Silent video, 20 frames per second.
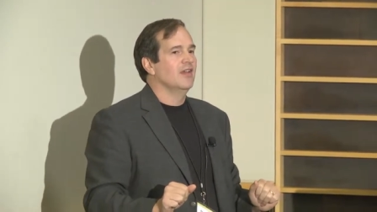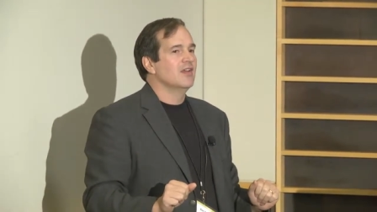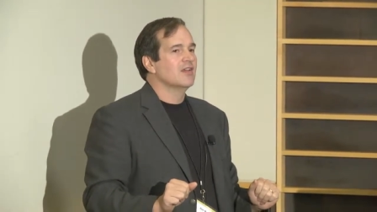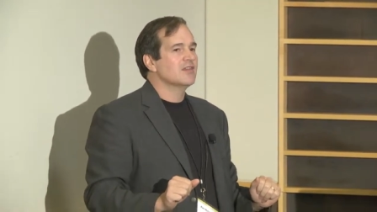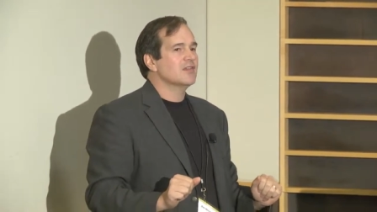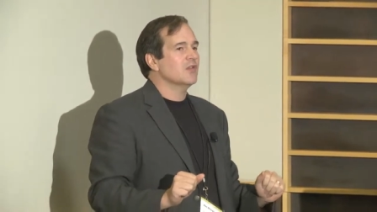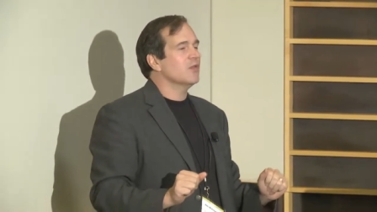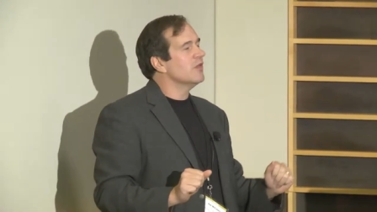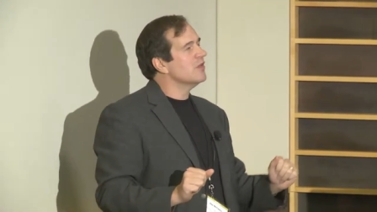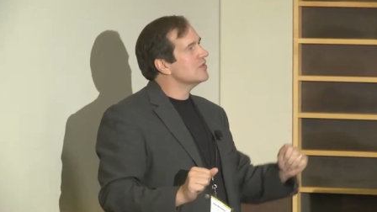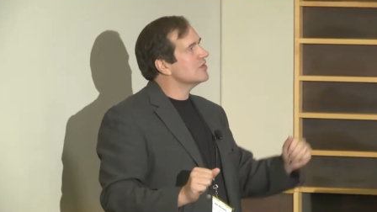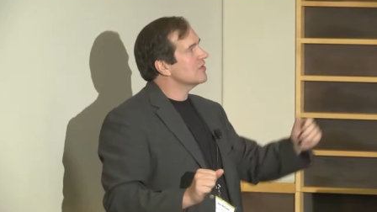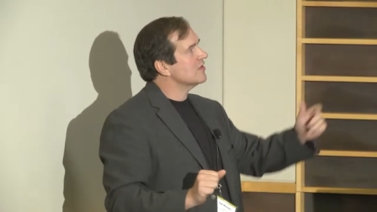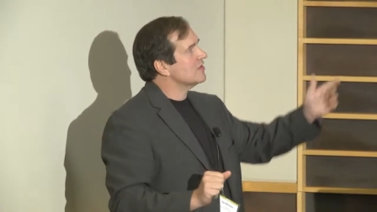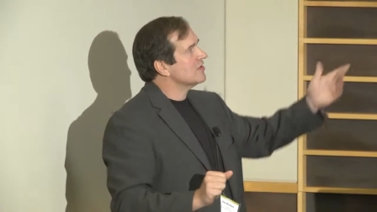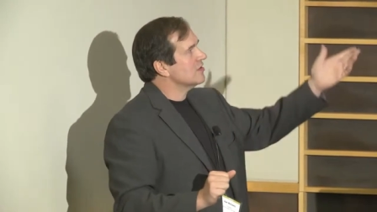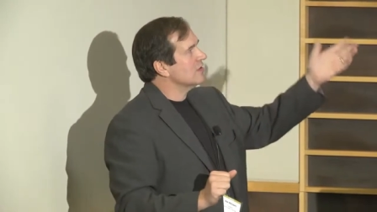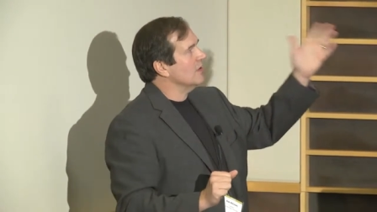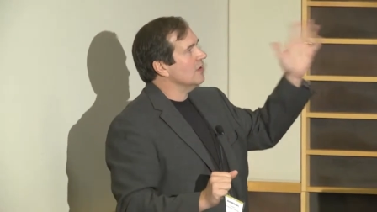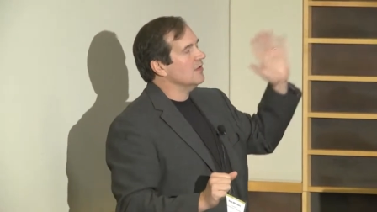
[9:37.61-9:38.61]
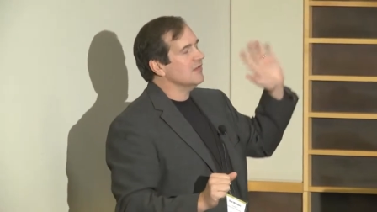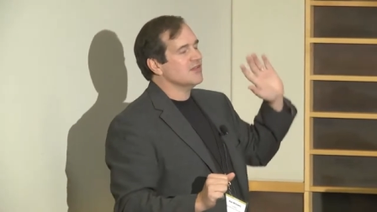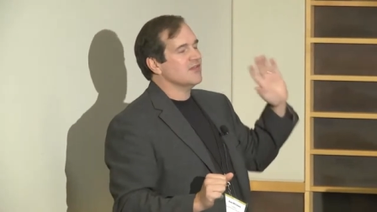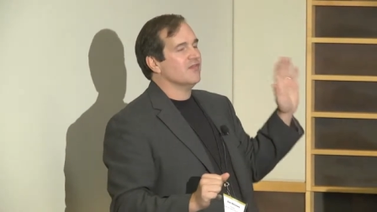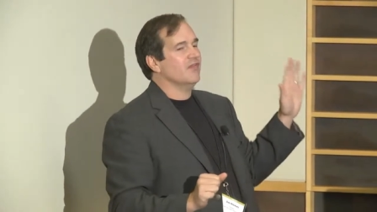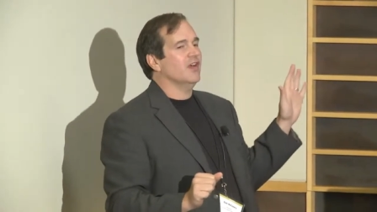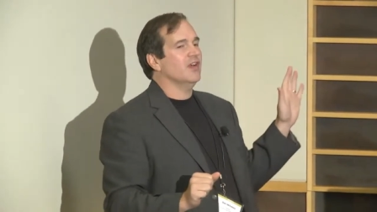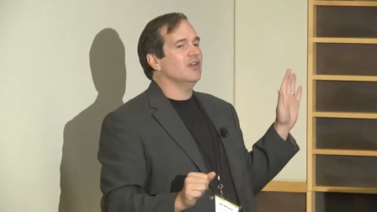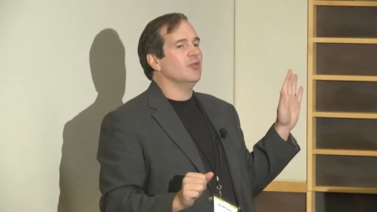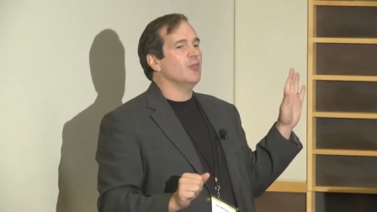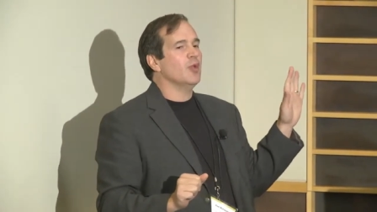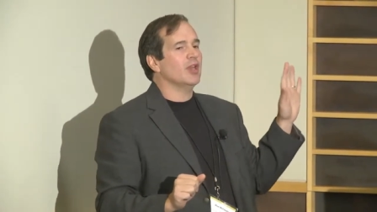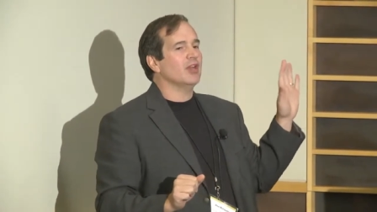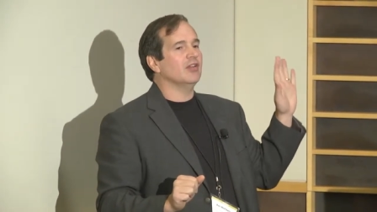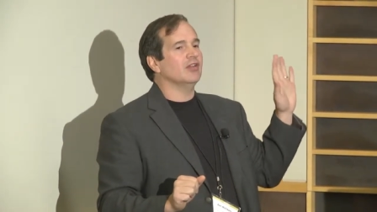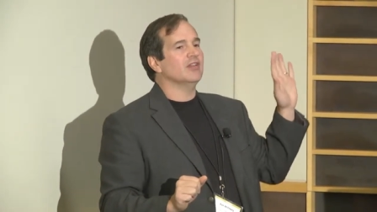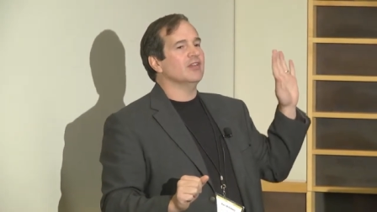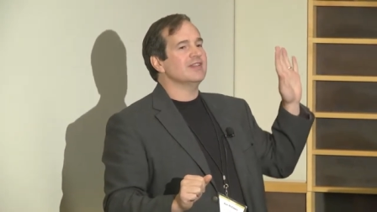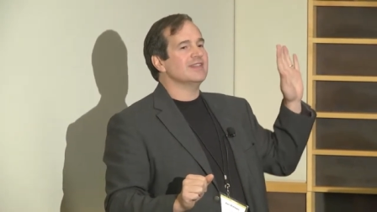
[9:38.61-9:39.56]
So there's a fundamental